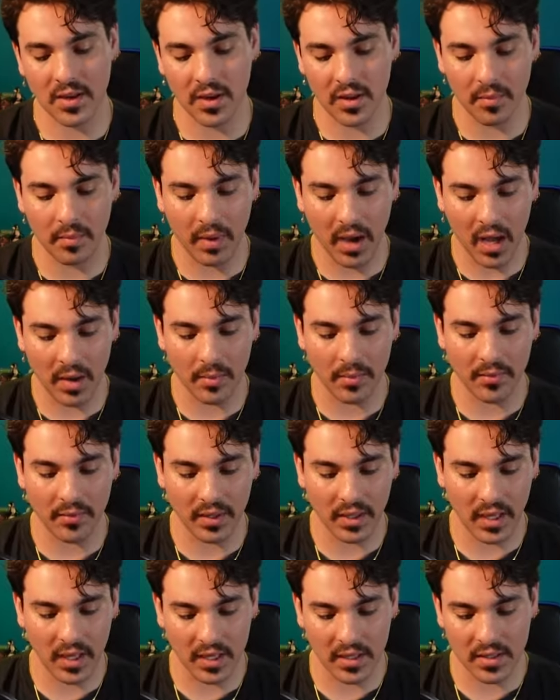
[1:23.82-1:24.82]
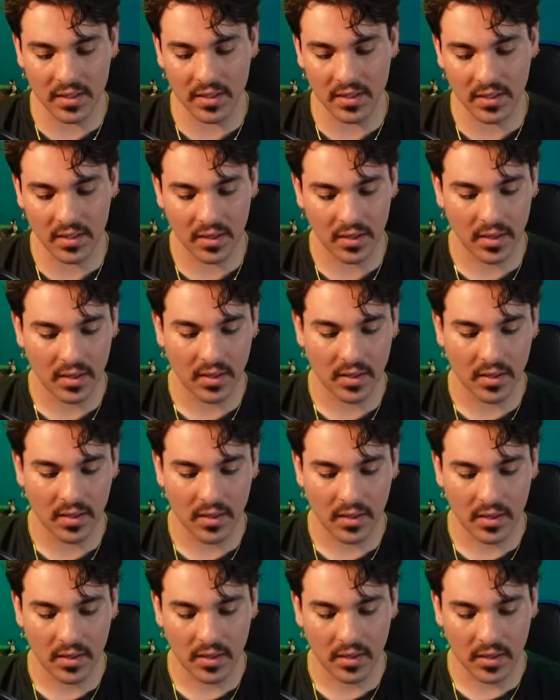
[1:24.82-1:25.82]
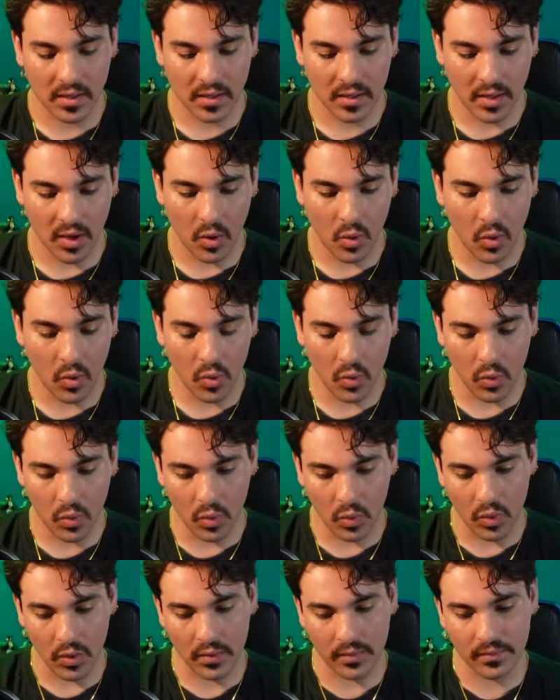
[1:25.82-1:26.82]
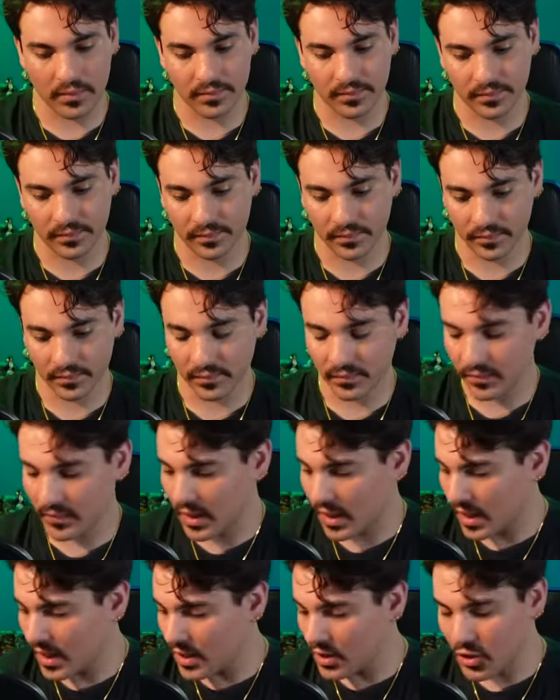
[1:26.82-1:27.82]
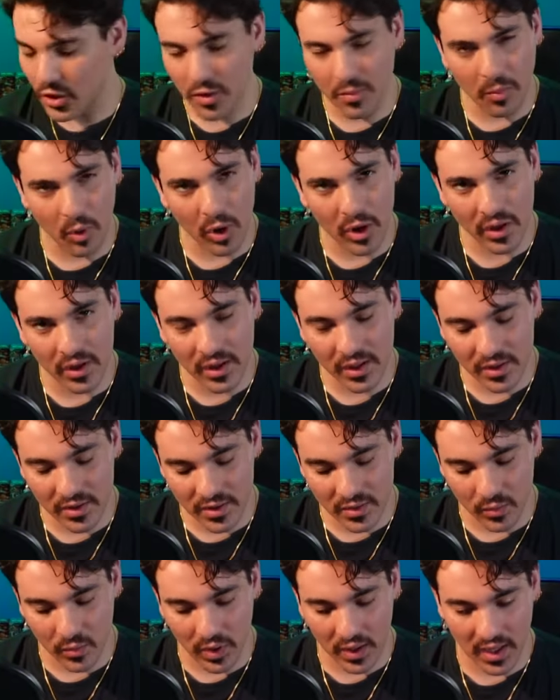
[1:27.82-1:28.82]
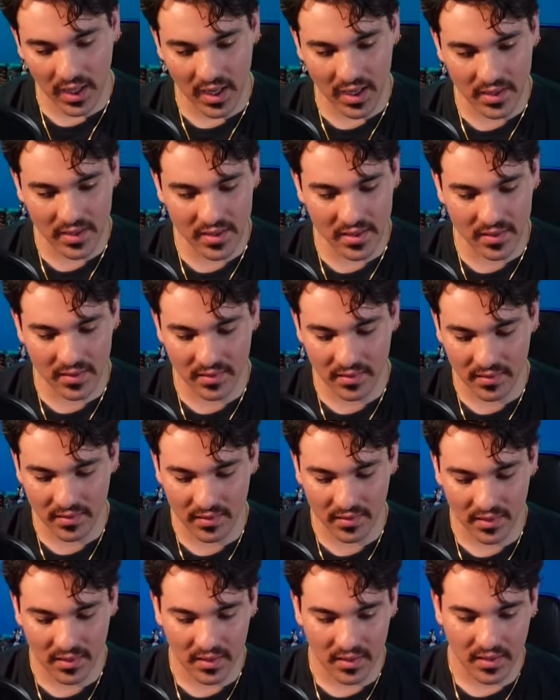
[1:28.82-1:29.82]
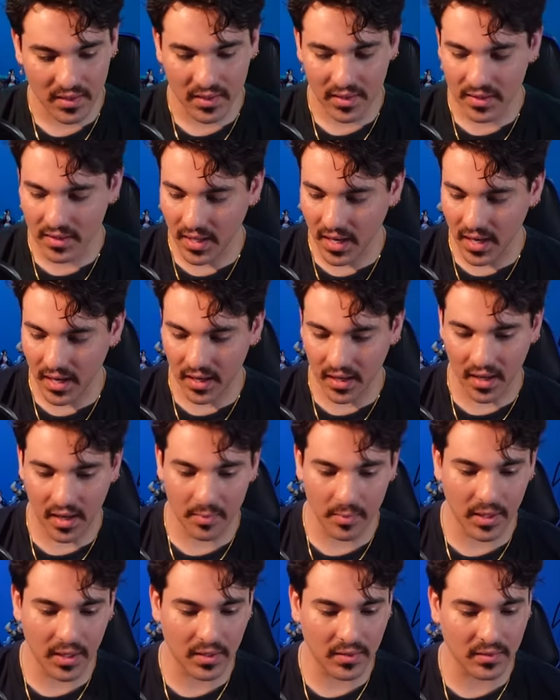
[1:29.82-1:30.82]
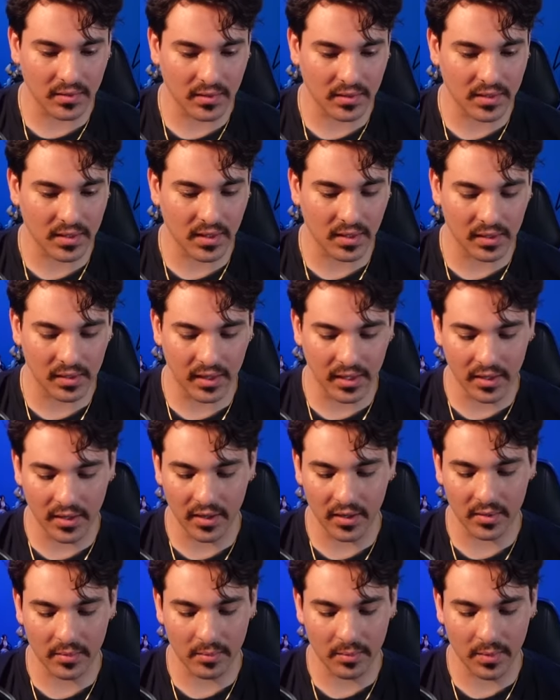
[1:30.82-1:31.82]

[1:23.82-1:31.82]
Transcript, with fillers: are the bottom of the case. Ooh, Two Moria leaders in one case? Dang, I mean, it's a good leader,